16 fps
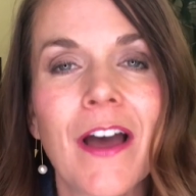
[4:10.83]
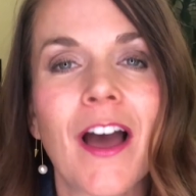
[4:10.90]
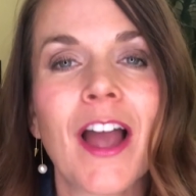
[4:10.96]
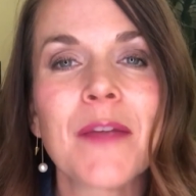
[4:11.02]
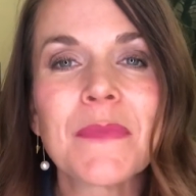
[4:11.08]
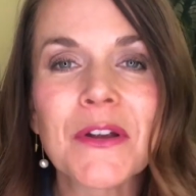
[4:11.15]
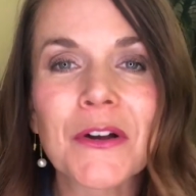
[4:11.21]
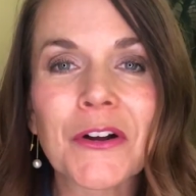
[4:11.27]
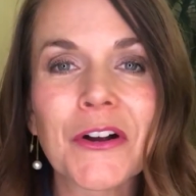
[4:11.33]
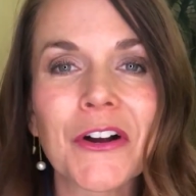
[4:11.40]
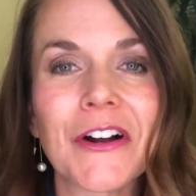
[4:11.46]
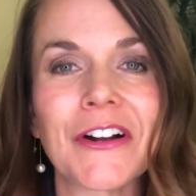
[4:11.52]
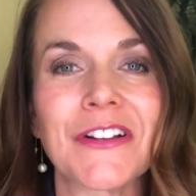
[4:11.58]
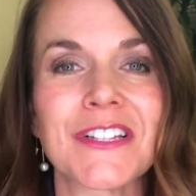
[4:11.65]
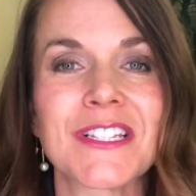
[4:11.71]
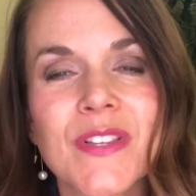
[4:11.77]
I'm your
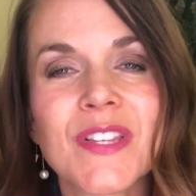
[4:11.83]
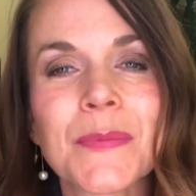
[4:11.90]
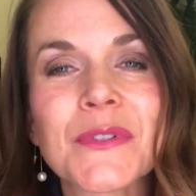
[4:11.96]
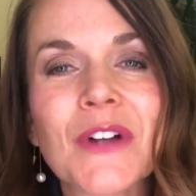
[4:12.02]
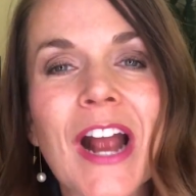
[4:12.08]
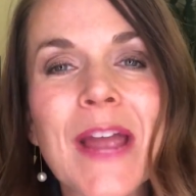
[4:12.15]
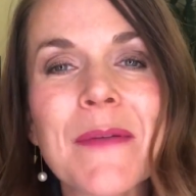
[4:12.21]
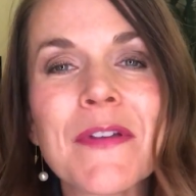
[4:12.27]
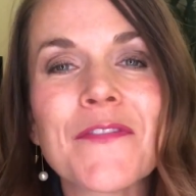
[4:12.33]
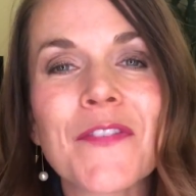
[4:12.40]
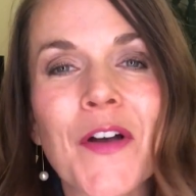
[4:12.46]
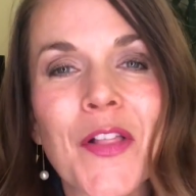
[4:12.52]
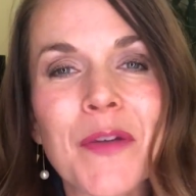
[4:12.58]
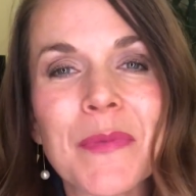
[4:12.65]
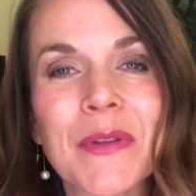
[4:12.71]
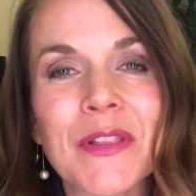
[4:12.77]
girl. Subscribe and
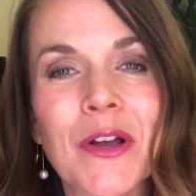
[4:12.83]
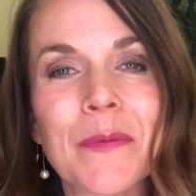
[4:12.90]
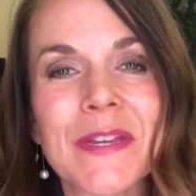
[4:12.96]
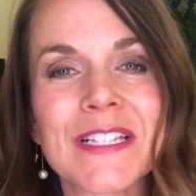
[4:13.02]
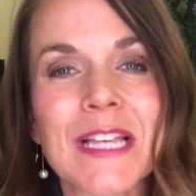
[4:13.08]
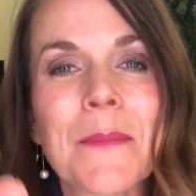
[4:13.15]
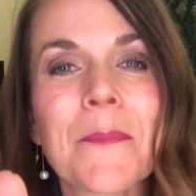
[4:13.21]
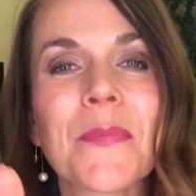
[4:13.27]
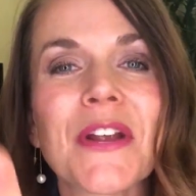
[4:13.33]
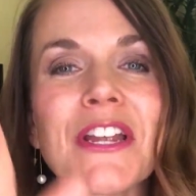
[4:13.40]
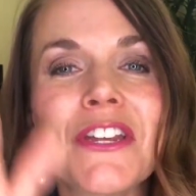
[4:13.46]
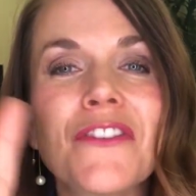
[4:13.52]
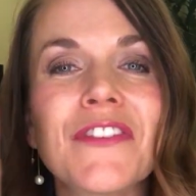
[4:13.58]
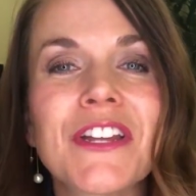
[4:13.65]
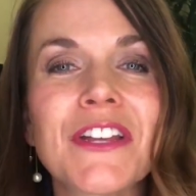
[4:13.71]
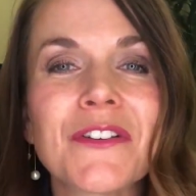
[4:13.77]
follow below because I'm bringing
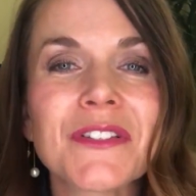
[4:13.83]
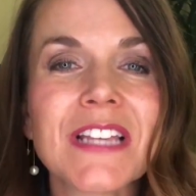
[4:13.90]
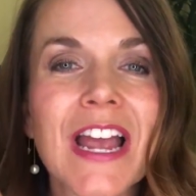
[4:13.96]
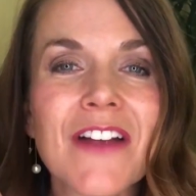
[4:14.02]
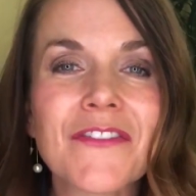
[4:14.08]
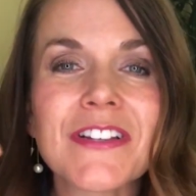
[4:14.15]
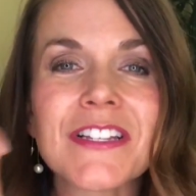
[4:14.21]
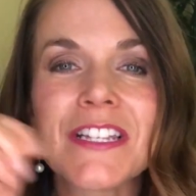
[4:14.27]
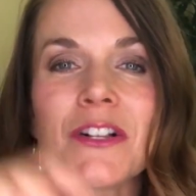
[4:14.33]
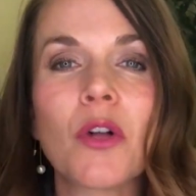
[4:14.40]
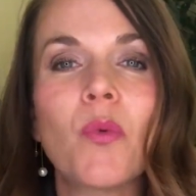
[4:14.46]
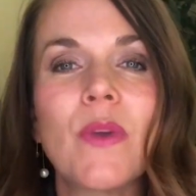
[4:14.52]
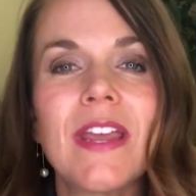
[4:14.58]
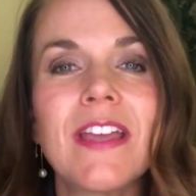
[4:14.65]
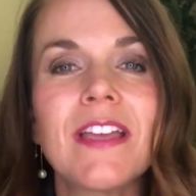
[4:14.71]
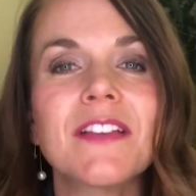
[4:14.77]
you videos every single
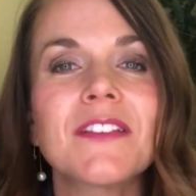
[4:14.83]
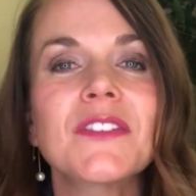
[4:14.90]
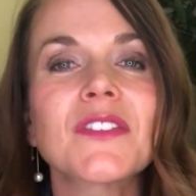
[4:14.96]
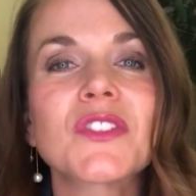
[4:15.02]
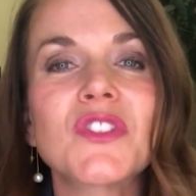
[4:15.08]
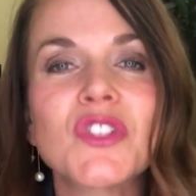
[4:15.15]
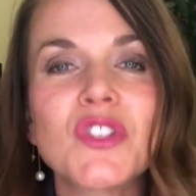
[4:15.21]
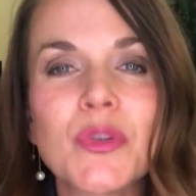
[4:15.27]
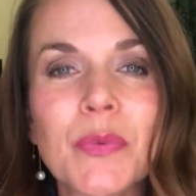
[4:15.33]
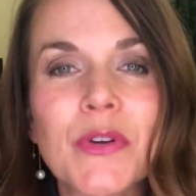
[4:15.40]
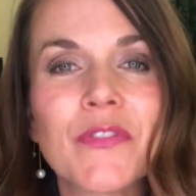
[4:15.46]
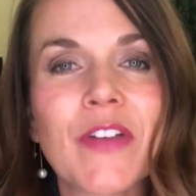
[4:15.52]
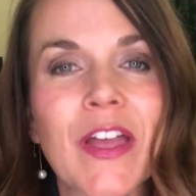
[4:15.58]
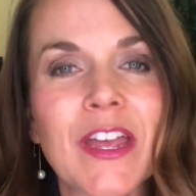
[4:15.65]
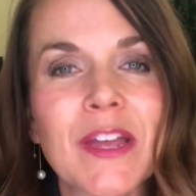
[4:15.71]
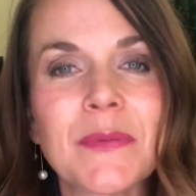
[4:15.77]
week. Super
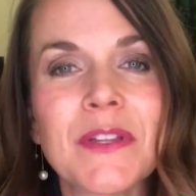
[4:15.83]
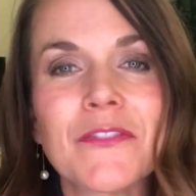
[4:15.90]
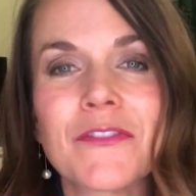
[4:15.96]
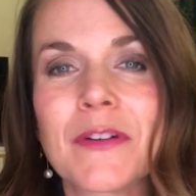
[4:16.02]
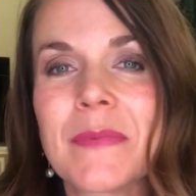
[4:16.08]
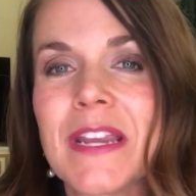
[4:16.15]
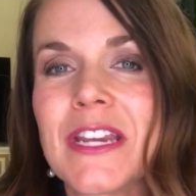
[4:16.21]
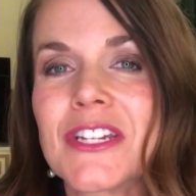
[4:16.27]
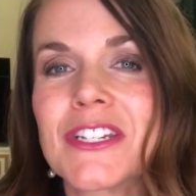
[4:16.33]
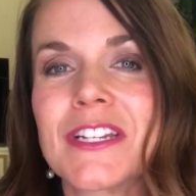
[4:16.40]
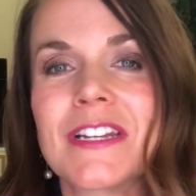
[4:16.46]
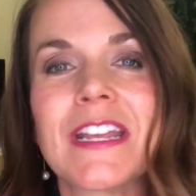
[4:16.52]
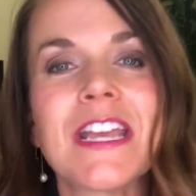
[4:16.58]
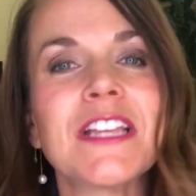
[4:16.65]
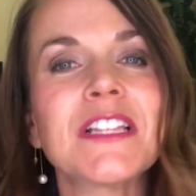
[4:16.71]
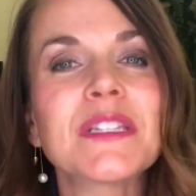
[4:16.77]
valuable information,
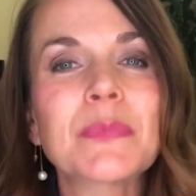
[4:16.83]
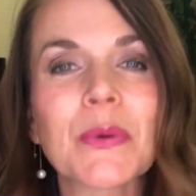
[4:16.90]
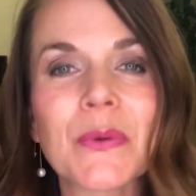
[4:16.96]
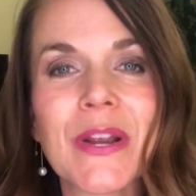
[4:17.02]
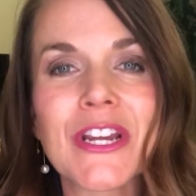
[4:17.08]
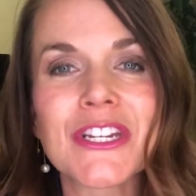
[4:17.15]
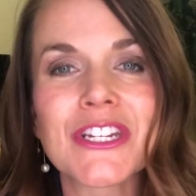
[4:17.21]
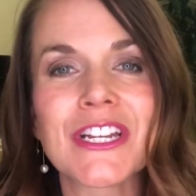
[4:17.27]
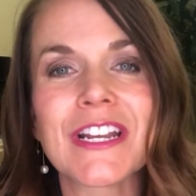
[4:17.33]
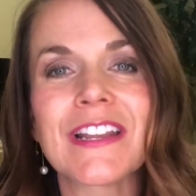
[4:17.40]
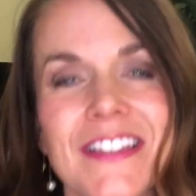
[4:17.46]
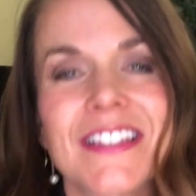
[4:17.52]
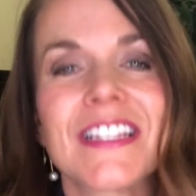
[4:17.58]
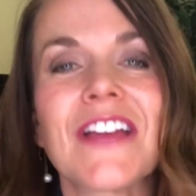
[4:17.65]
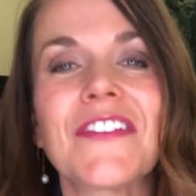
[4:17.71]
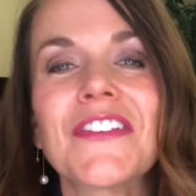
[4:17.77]
inspiration,
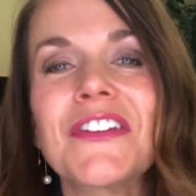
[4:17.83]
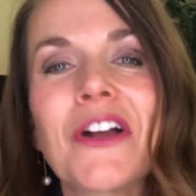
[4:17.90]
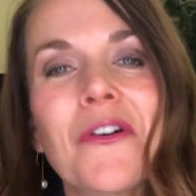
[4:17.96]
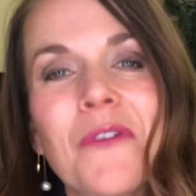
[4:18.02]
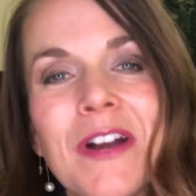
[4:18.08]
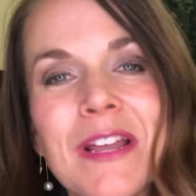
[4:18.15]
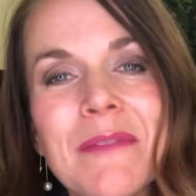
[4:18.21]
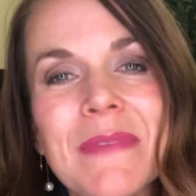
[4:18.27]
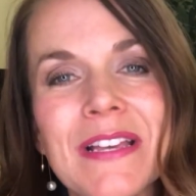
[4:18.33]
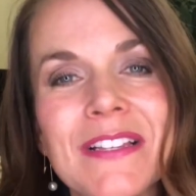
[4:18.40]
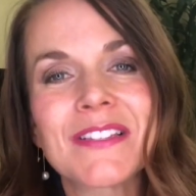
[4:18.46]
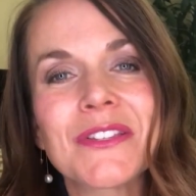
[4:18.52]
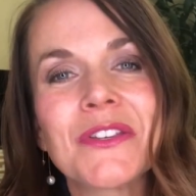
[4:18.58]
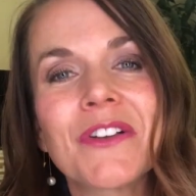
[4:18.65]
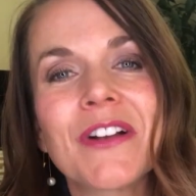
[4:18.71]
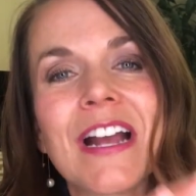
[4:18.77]
stuff you don't want to miss.
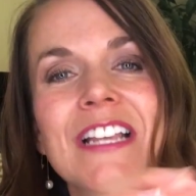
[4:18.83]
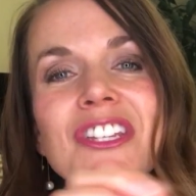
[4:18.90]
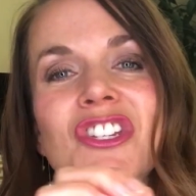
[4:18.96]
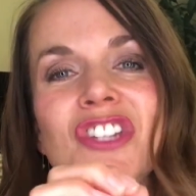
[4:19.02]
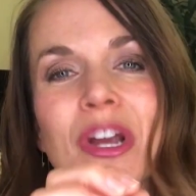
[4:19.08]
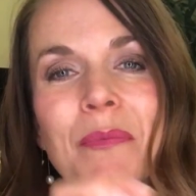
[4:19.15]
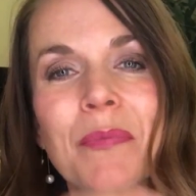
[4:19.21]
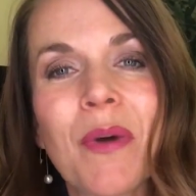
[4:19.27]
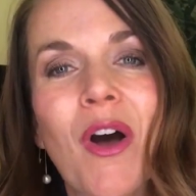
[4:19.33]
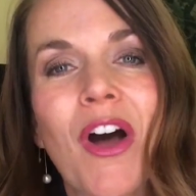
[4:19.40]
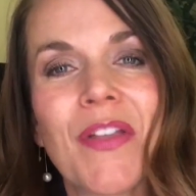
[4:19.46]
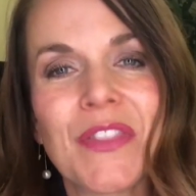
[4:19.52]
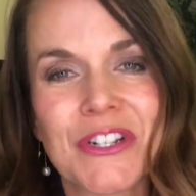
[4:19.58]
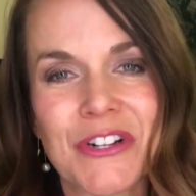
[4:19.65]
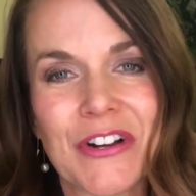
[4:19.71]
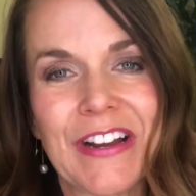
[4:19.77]
So you guys jump
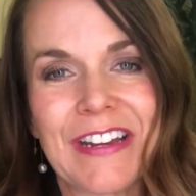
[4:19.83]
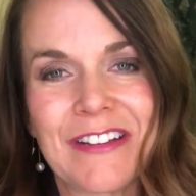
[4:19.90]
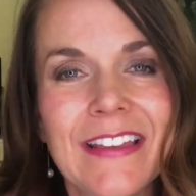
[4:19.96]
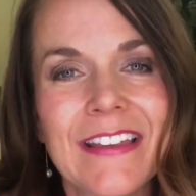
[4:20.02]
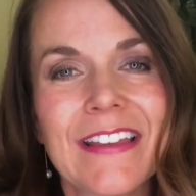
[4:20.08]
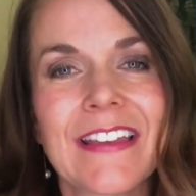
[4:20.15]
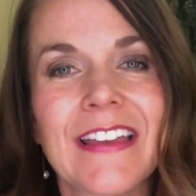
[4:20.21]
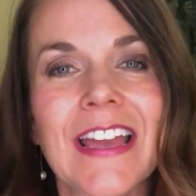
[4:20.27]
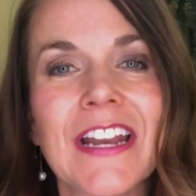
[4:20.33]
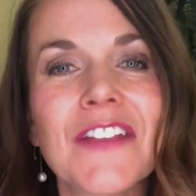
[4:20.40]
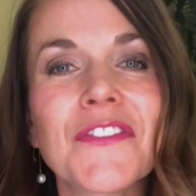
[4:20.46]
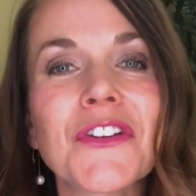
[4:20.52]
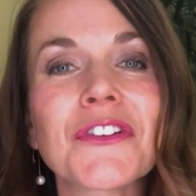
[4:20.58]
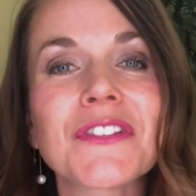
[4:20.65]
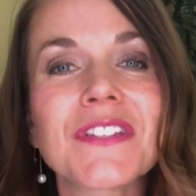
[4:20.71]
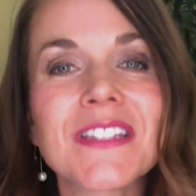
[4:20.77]
on the train. And if
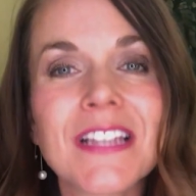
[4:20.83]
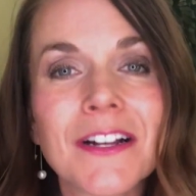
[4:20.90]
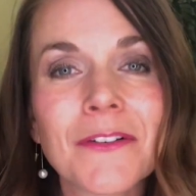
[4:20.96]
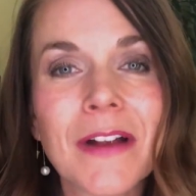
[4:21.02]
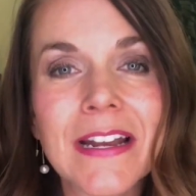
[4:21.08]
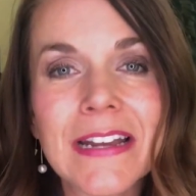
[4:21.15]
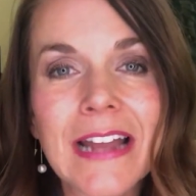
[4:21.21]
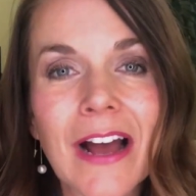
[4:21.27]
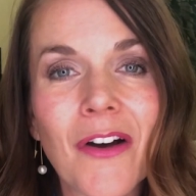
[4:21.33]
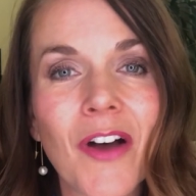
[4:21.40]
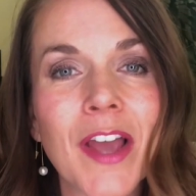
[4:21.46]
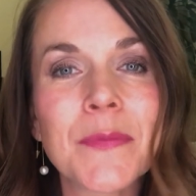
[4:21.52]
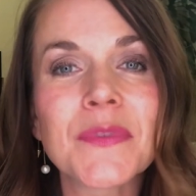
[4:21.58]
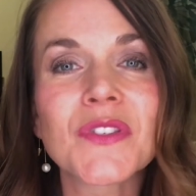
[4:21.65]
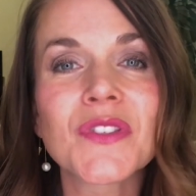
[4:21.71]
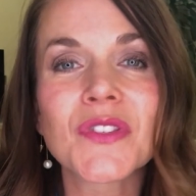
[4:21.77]
you're sick right now,
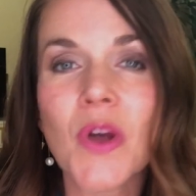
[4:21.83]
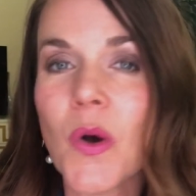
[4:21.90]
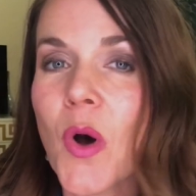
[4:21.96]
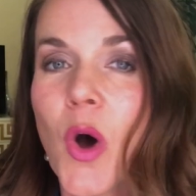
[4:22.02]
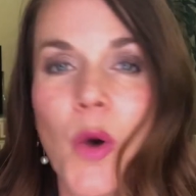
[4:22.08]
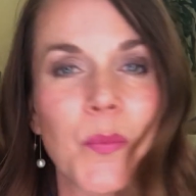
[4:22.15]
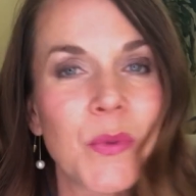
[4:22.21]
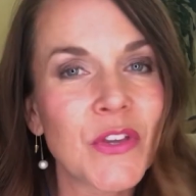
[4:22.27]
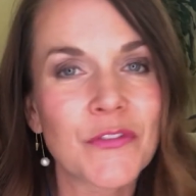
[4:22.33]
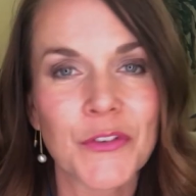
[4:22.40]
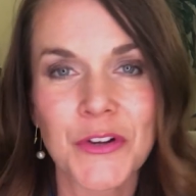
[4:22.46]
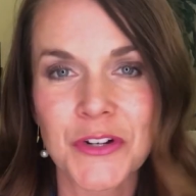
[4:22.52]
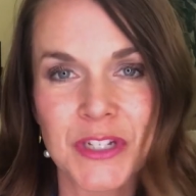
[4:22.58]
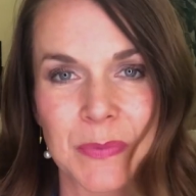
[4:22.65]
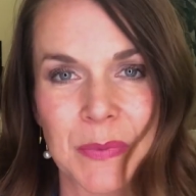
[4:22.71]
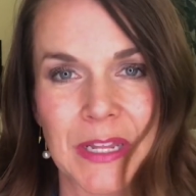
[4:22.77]
I'm so hoping for
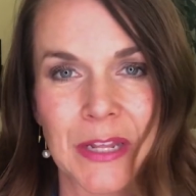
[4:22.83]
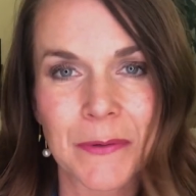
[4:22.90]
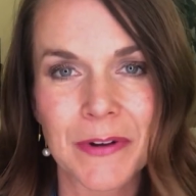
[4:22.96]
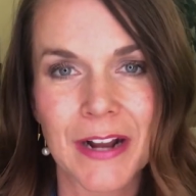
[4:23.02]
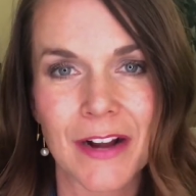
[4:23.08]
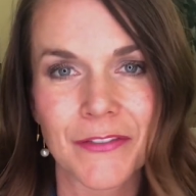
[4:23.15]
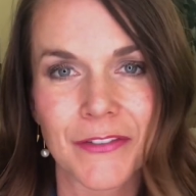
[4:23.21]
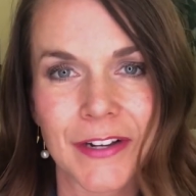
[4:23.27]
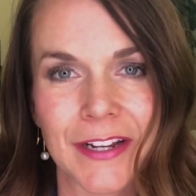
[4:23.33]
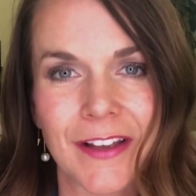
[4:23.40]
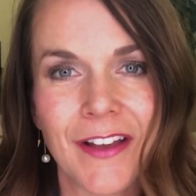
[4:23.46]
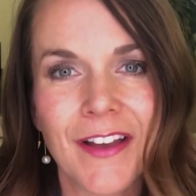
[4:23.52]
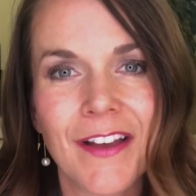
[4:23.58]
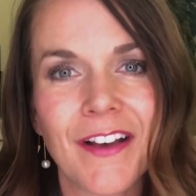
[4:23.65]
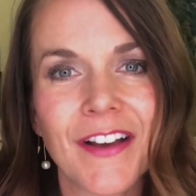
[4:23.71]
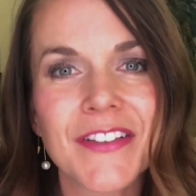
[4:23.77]
your speedy recovery.
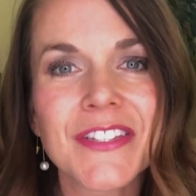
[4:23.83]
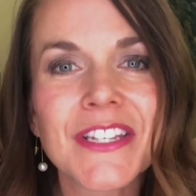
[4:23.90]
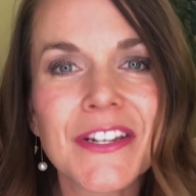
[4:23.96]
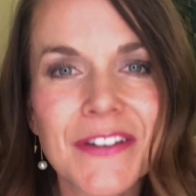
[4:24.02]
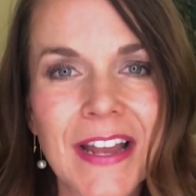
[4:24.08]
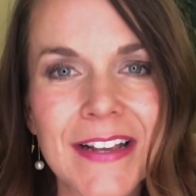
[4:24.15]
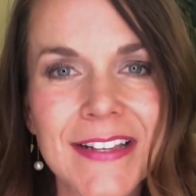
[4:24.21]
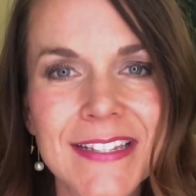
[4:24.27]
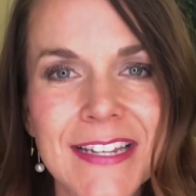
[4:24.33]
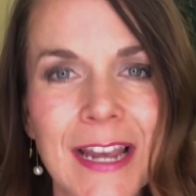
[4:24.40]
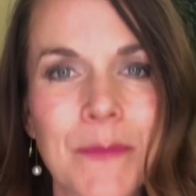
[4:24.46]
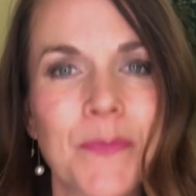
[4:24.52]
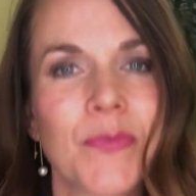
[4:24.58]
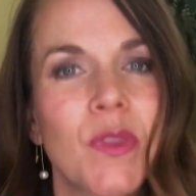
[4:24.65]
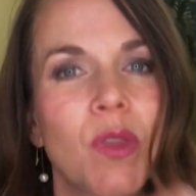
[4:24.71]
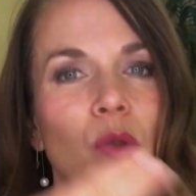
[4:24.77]
I'll see you next time.